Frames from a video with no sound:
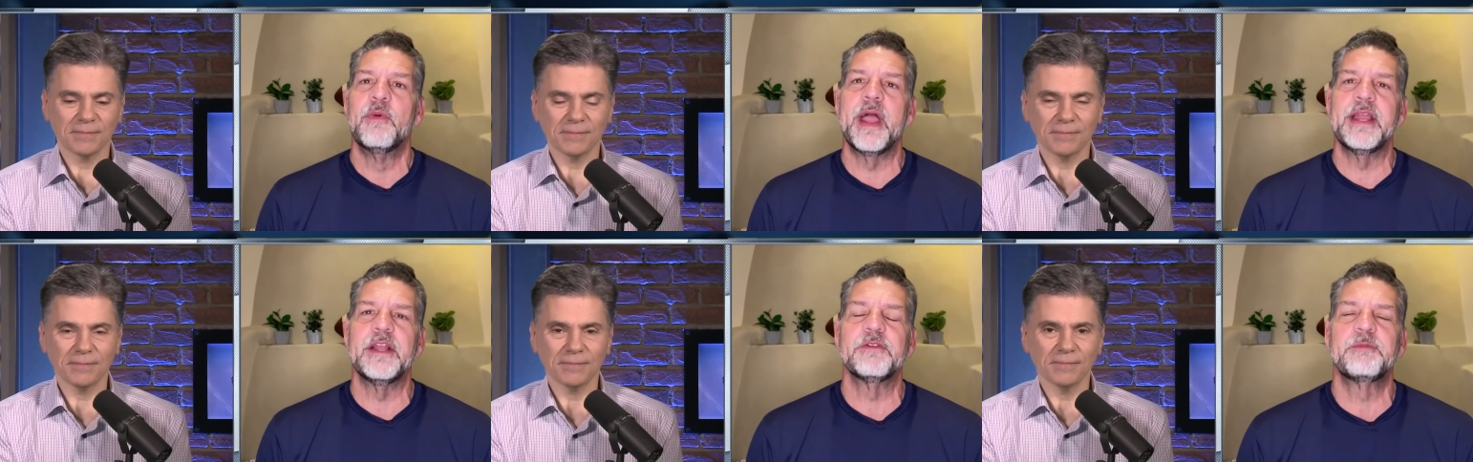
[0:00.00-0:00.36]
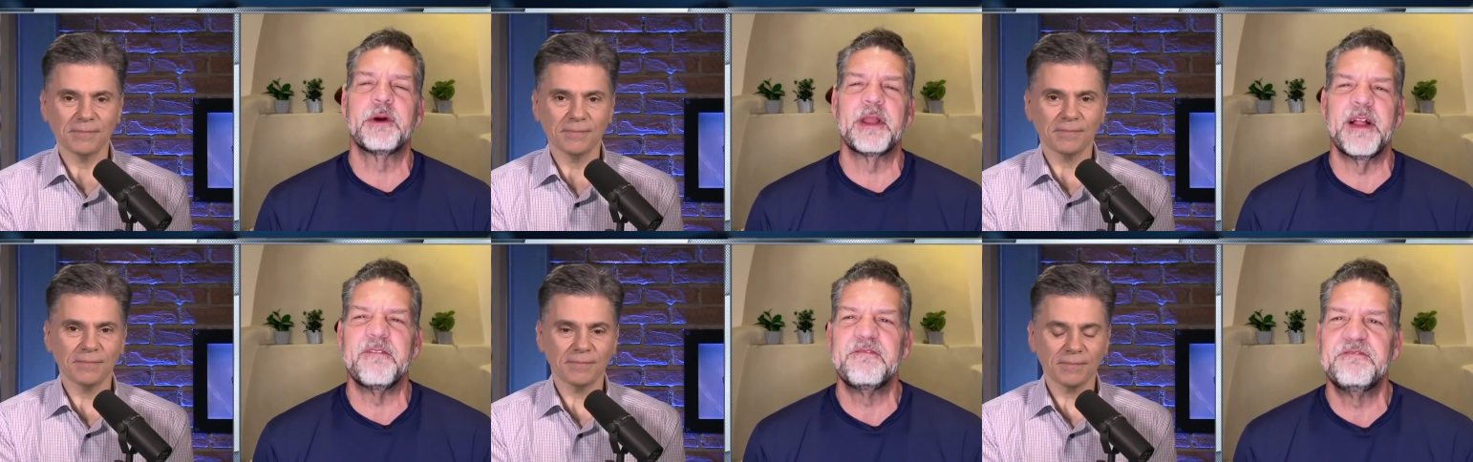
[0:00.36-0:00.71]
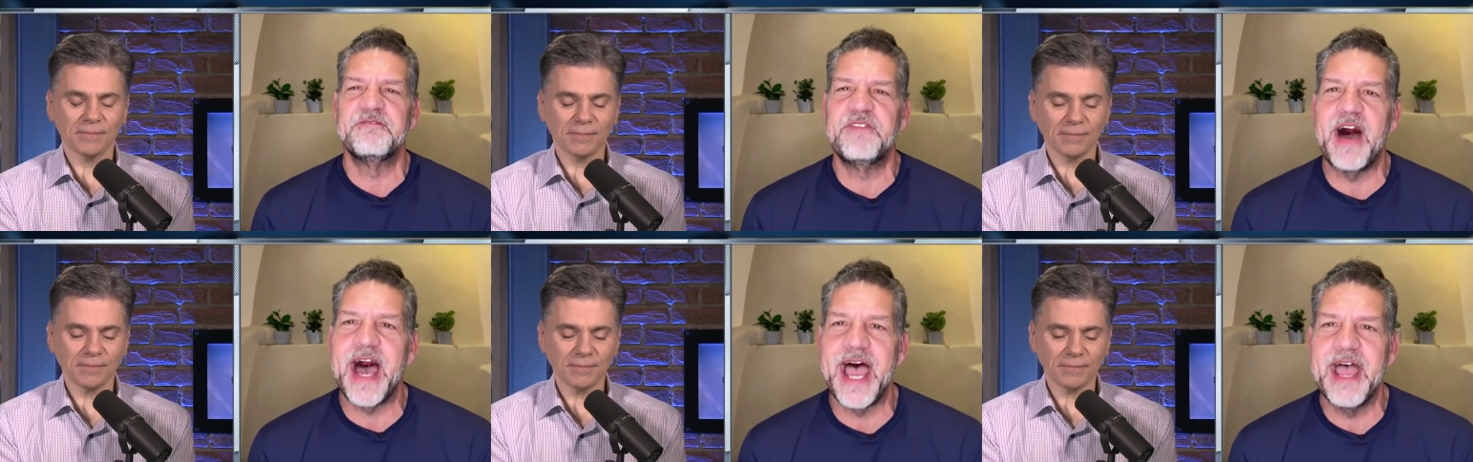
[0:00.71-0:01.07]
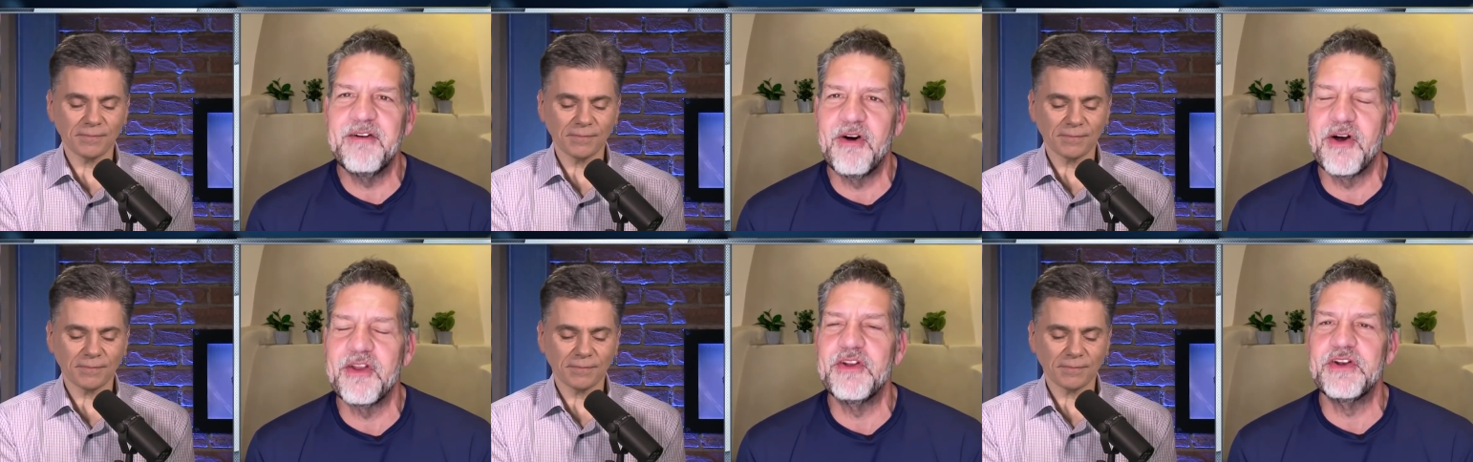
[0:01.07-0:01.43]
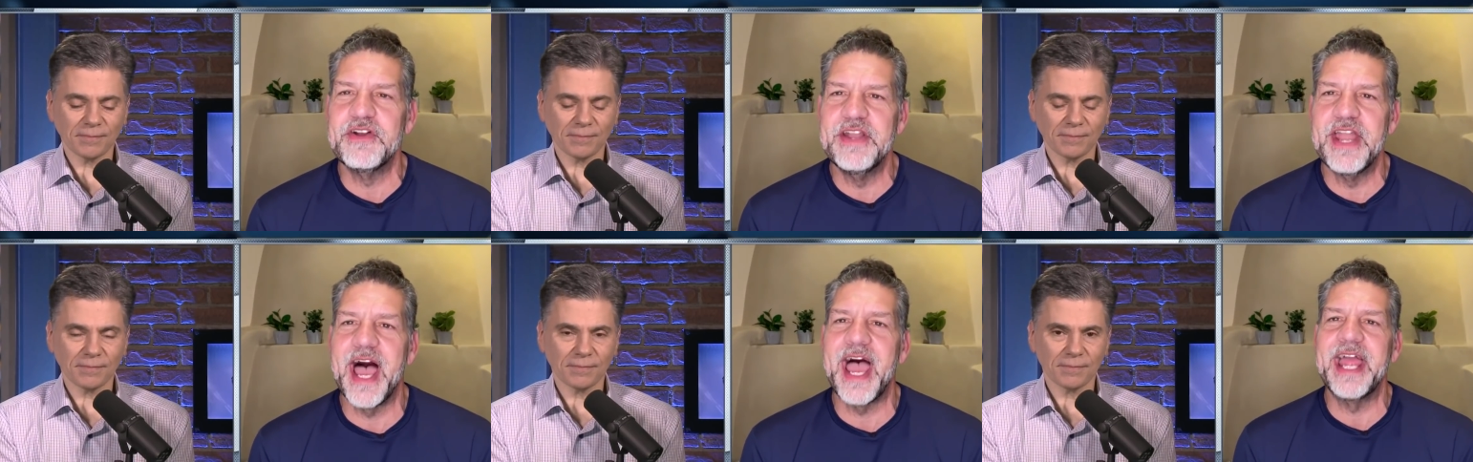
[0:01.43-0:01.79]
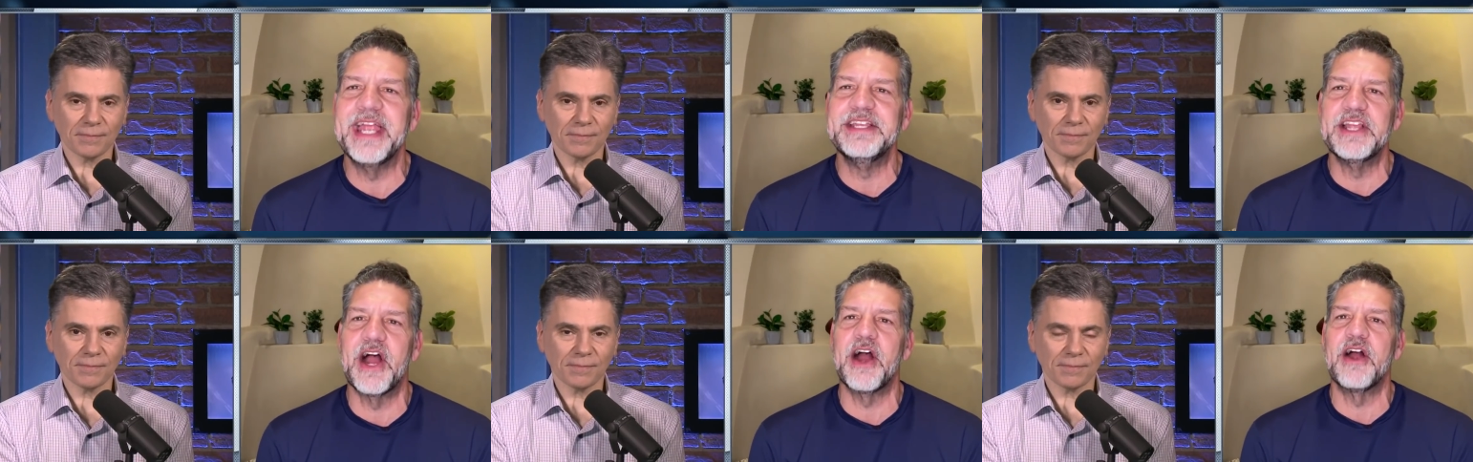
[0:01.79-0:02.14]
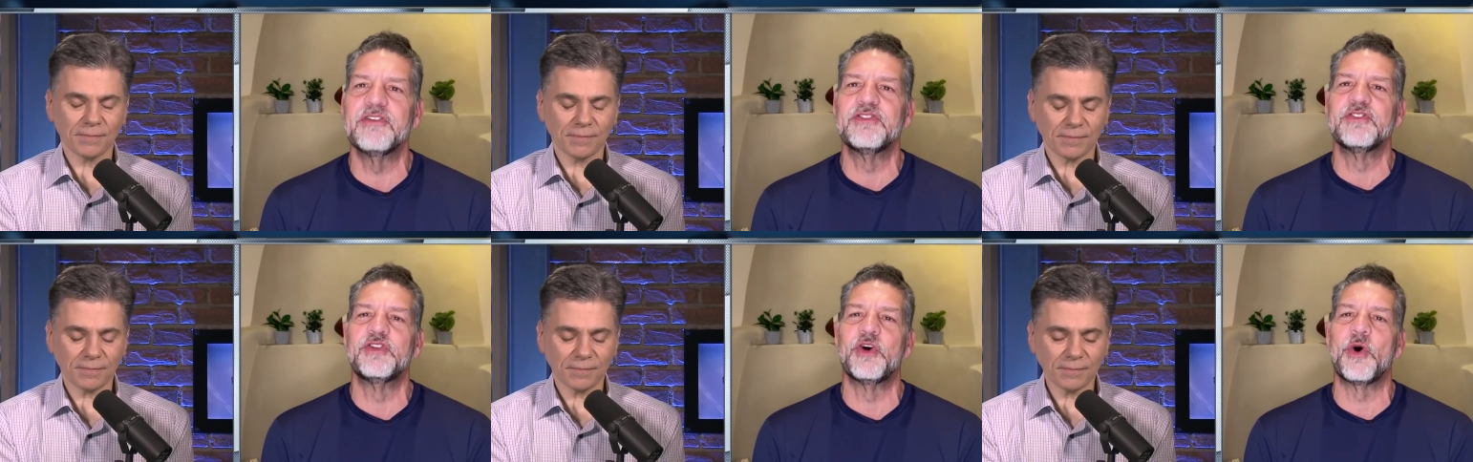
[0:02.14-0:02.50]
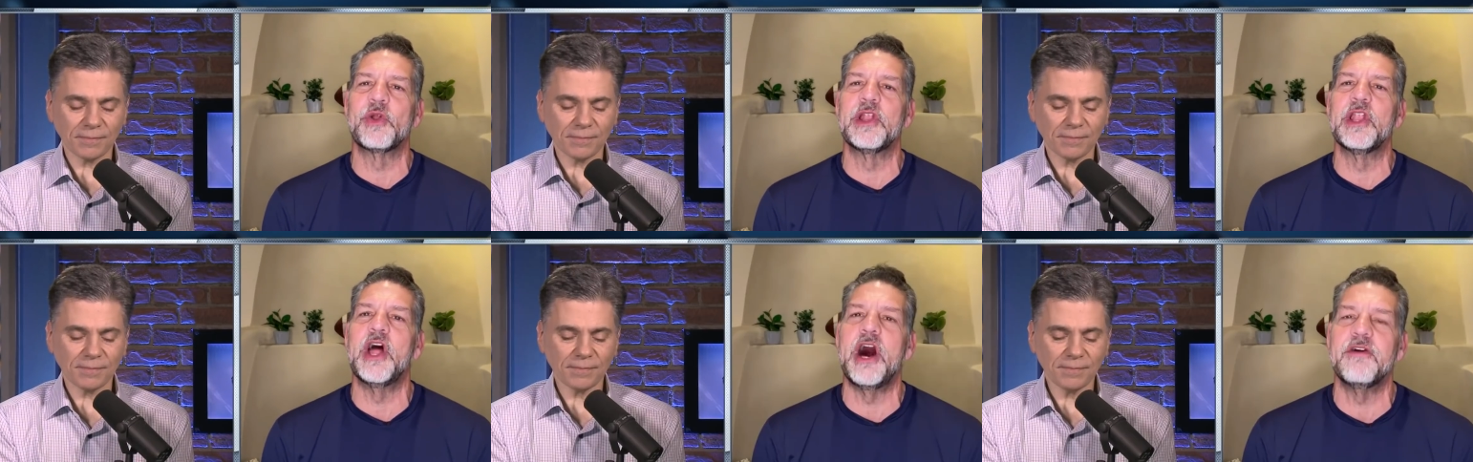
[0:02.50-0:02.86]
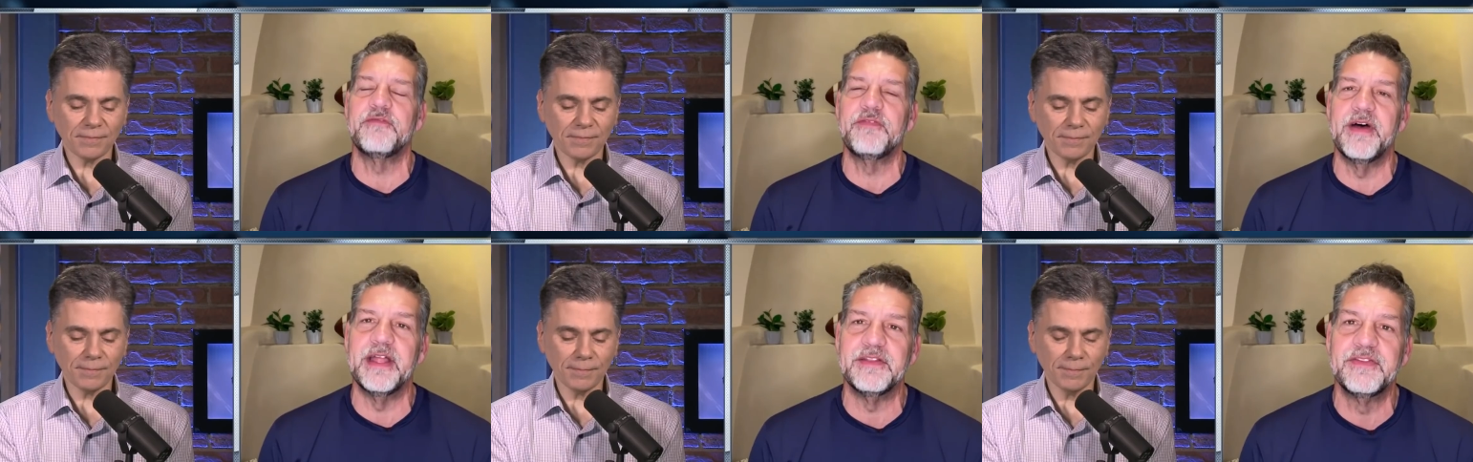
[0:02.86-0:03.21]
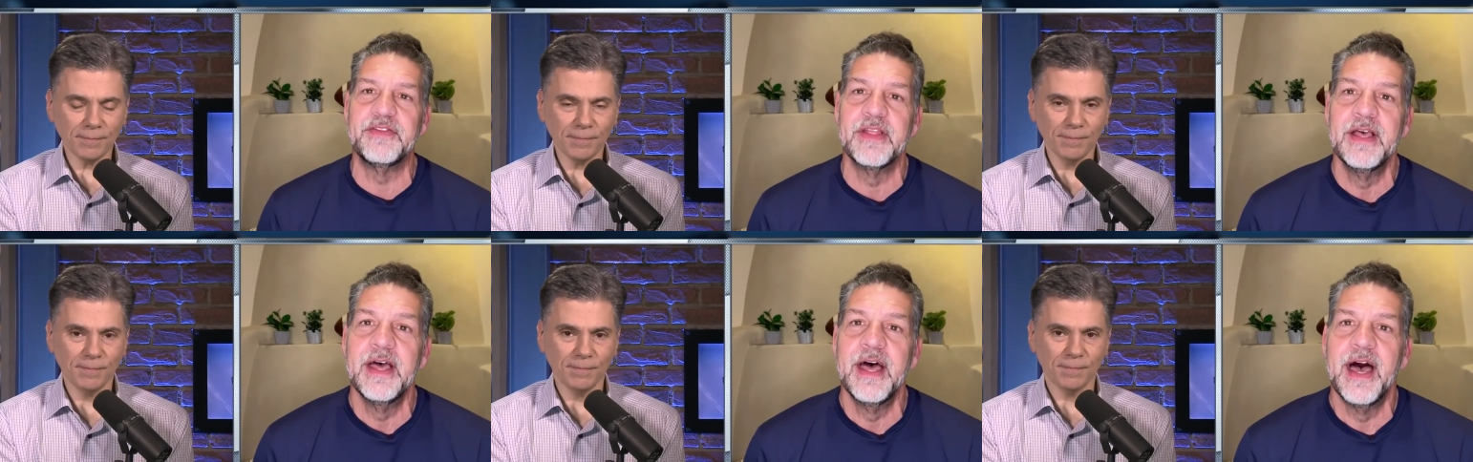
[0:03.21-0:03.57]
Speaker 1: Raiders put up 509 yards of total offense.